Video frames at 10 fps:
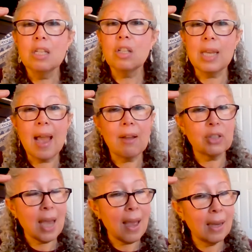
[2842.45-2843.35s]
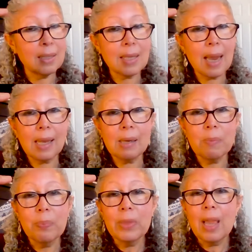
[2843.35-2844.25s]
So you have to hang tight
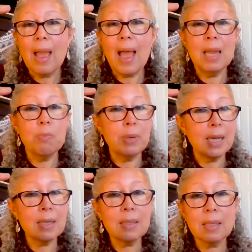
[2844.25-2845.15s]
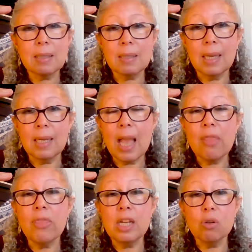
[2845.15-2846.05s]
and be consistent,
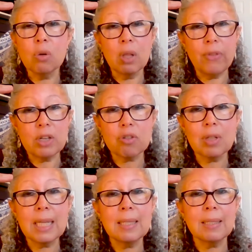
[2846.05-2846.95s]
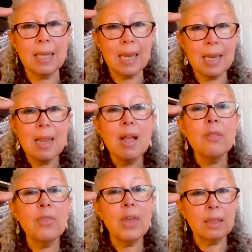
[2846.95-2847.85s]
and then you will eventually see
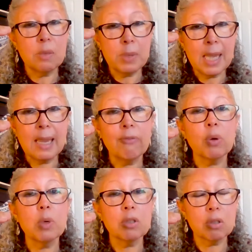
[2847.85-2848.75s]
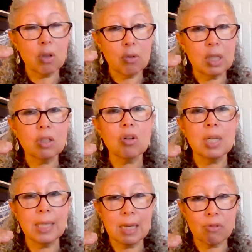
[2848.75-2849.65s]
that the behavior will slowly
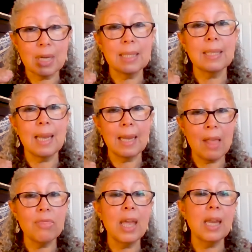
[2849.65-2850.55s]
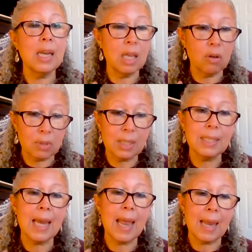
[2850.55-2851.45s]
start decreasing, and then it'll
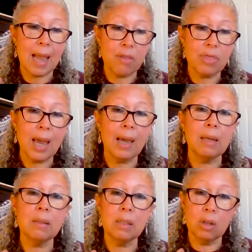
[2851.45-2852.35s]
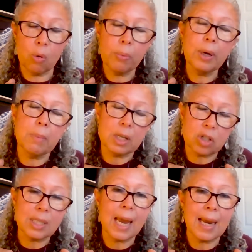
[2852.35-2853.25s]
stay at that, pretty much
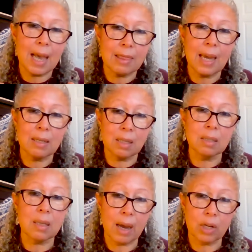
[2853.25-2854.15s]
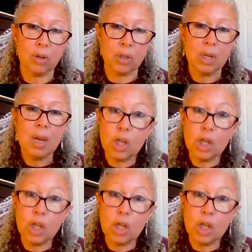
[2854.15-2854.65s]
stay at that desired,